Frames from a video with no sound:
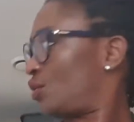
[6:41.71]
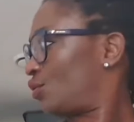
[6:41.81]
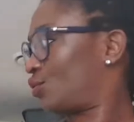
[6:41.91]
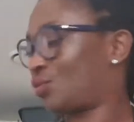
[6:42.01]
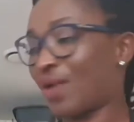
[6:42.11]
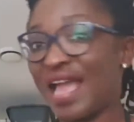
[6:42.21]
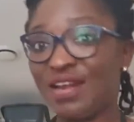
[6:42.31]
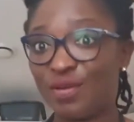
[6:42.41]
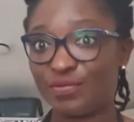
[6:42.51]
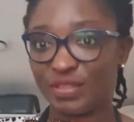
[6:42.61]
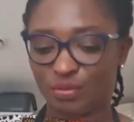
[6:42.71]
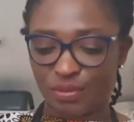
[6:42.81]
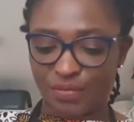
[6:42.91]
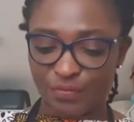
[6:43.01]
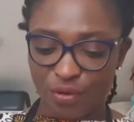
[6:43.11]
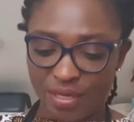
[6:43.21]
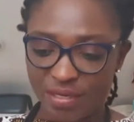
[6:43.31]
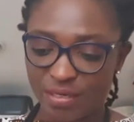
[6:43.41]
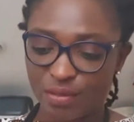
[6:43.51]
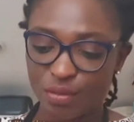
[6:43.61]
So I love this olive oil
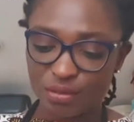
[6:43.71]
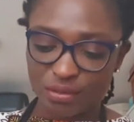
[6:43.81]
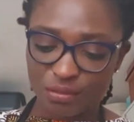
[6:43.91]
a lot.